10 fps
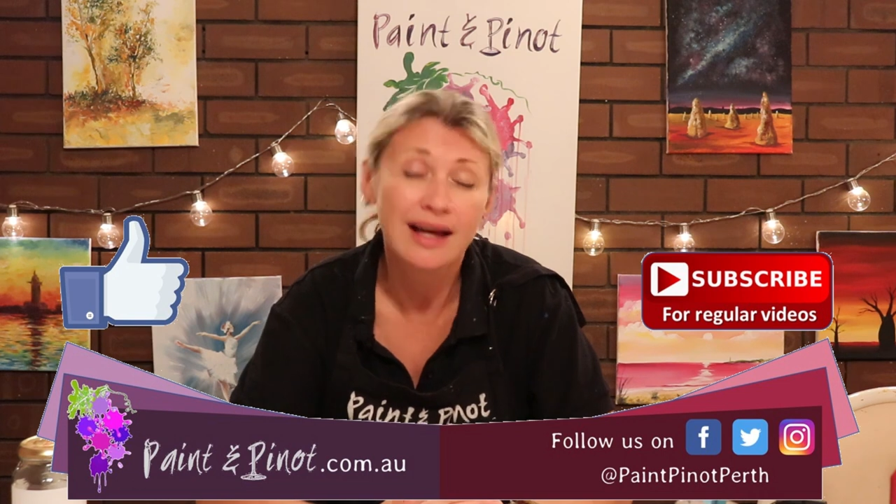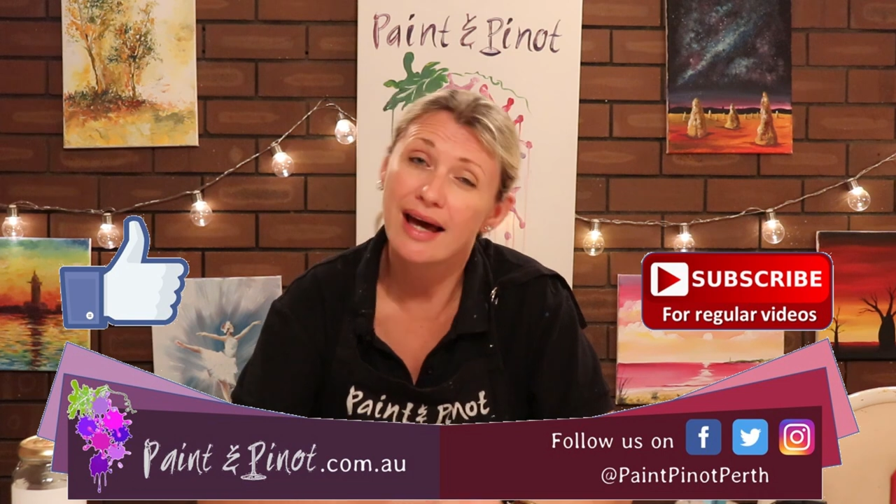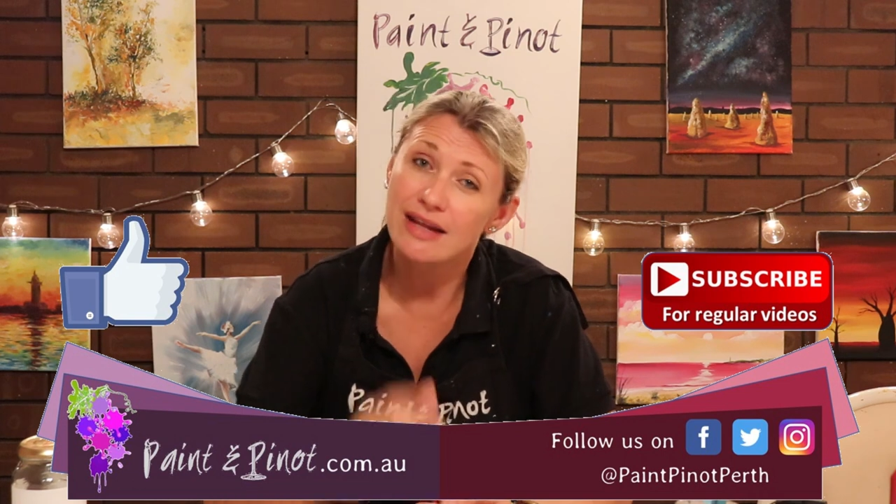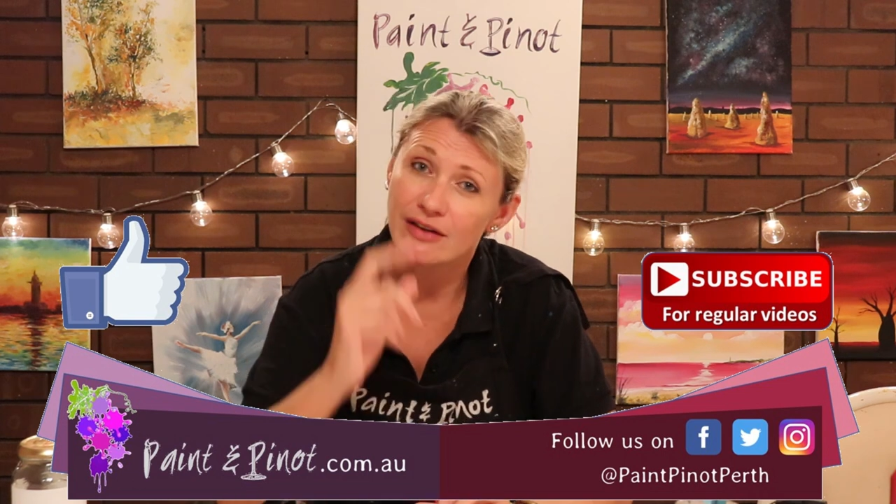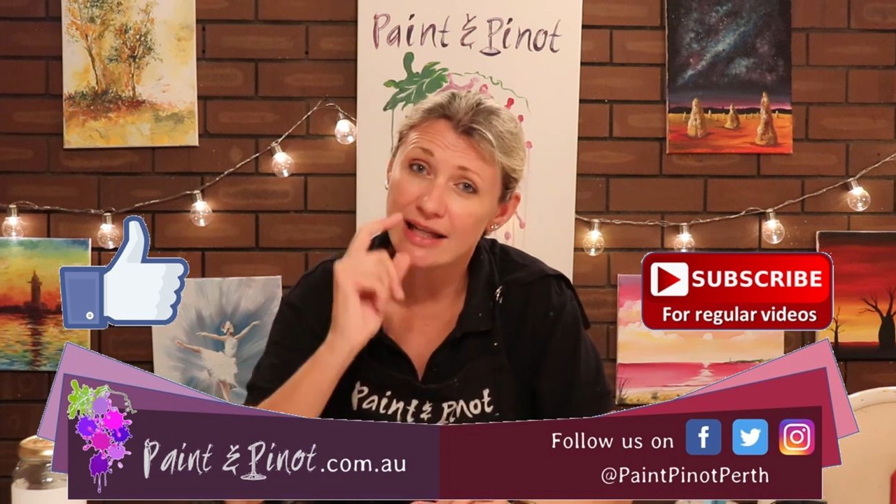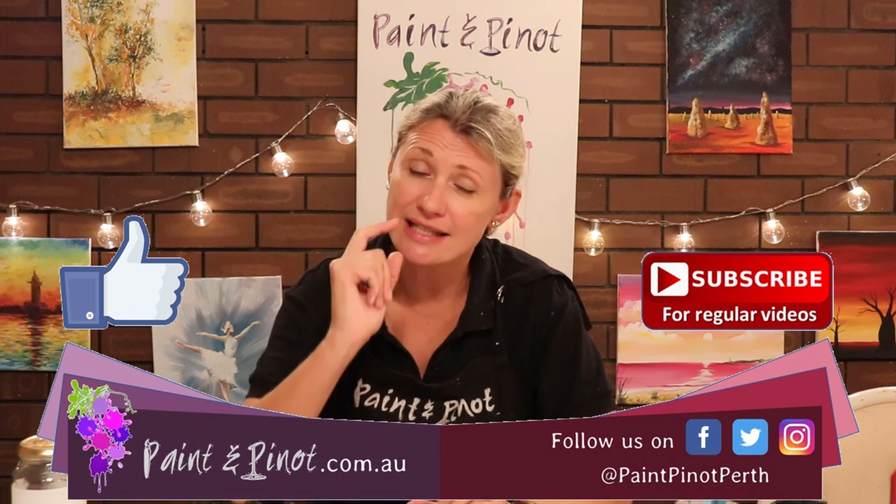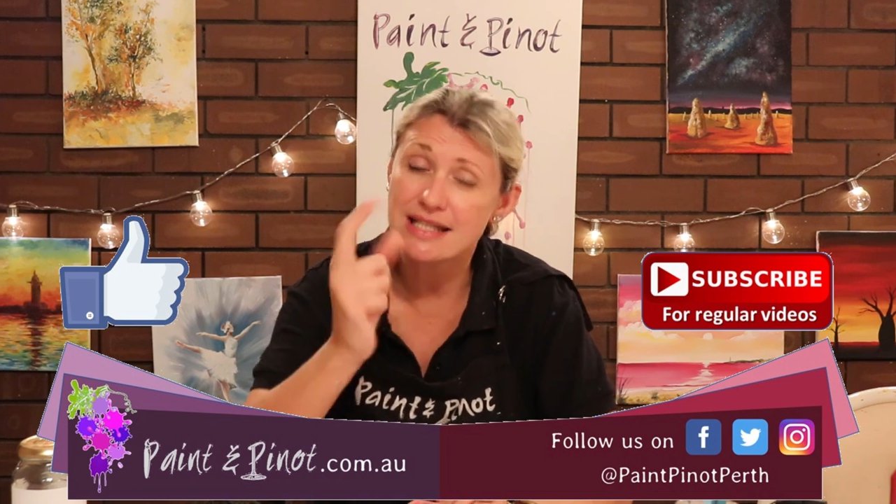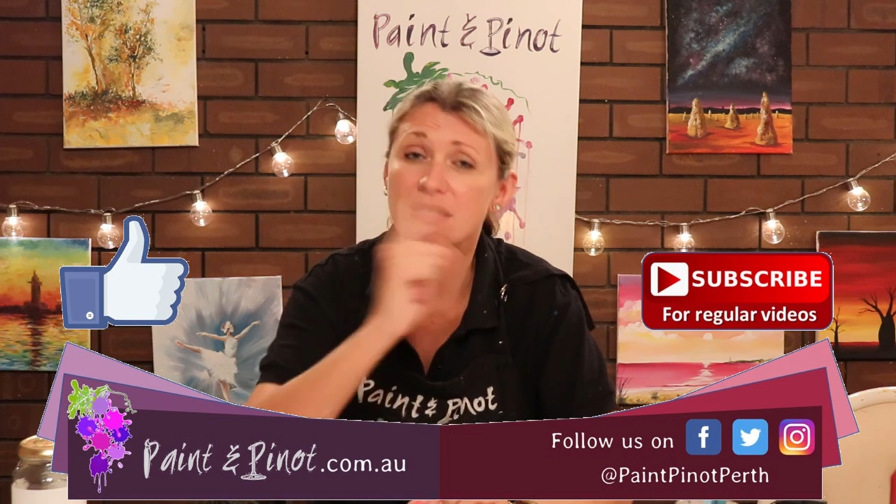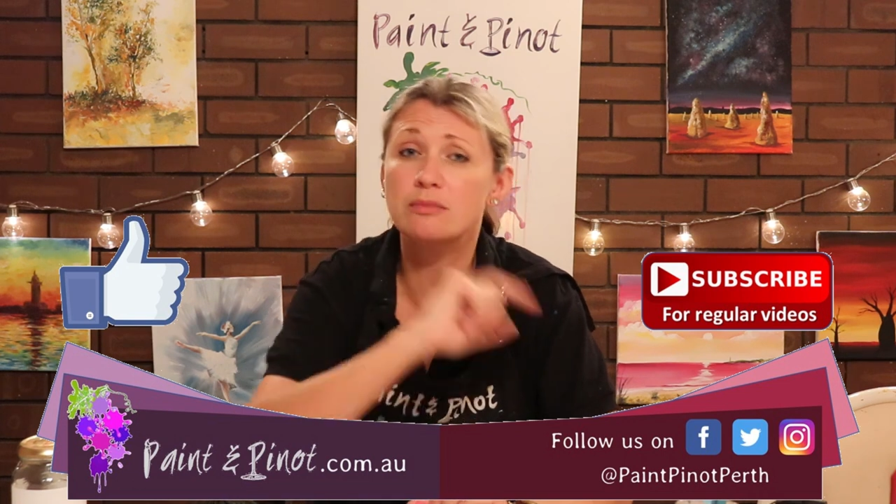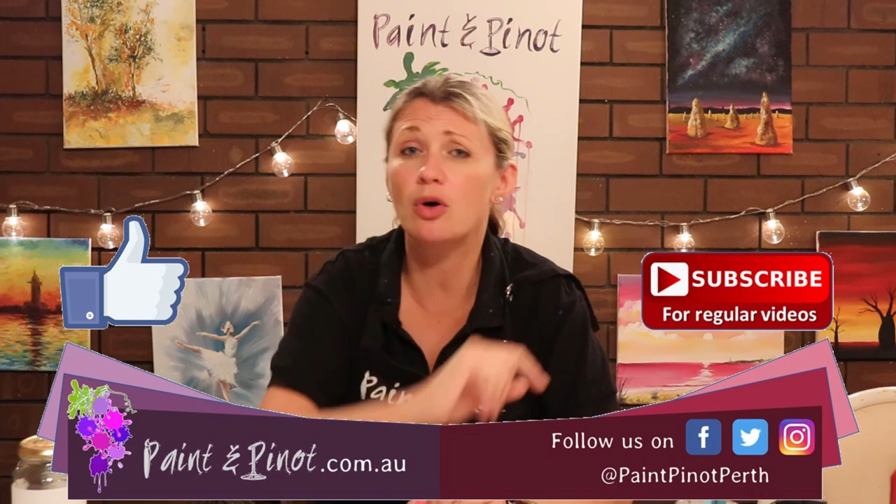And if you'd like to
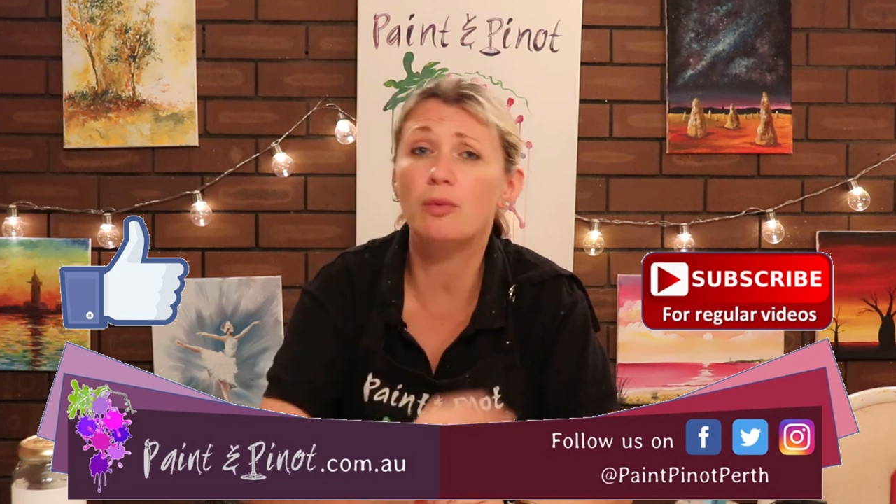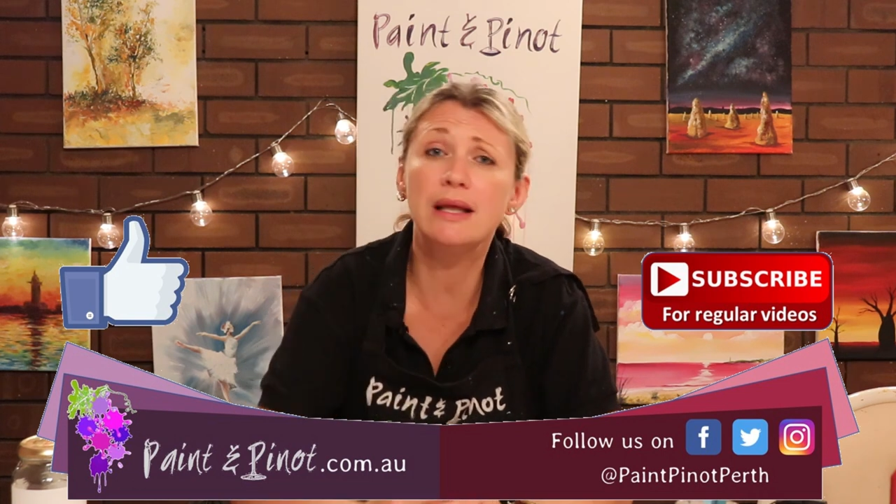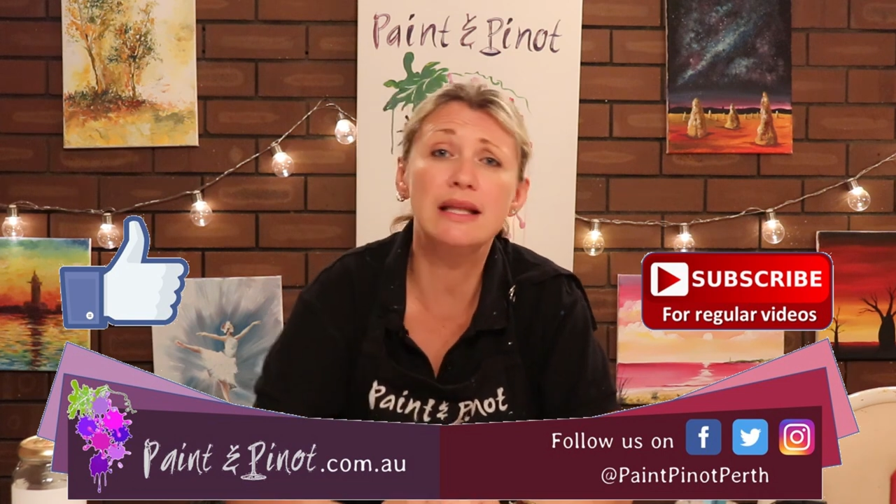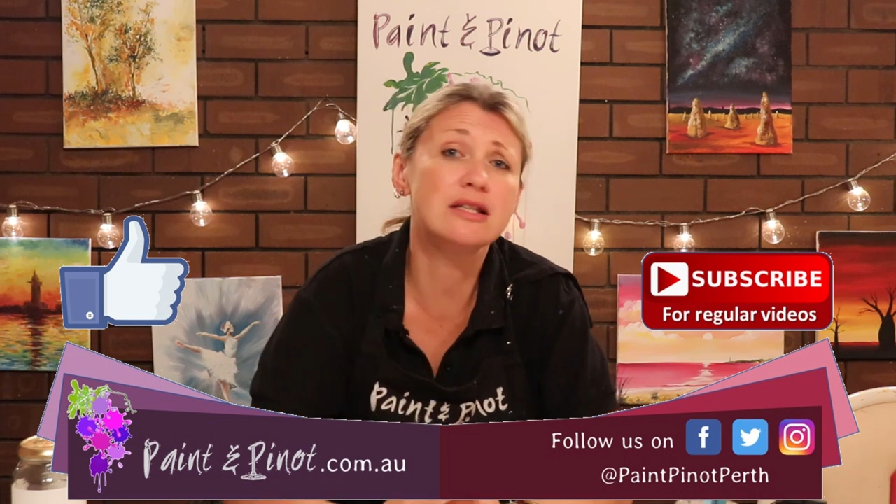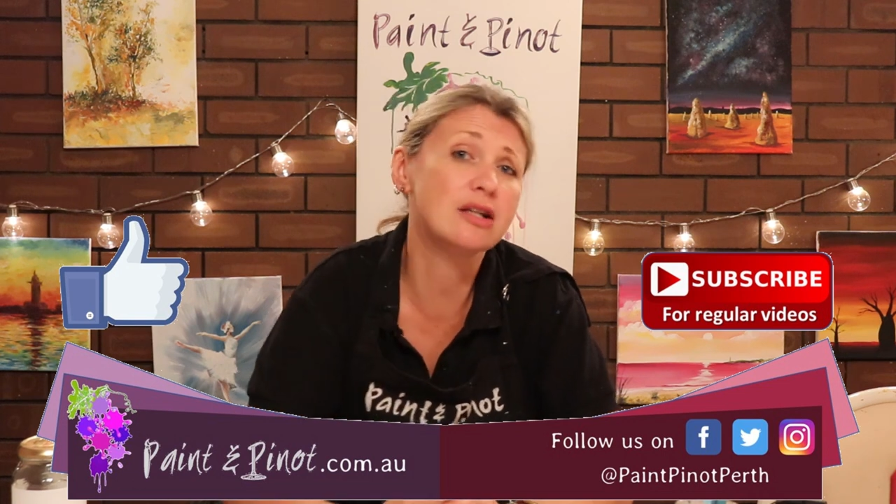see some more weekly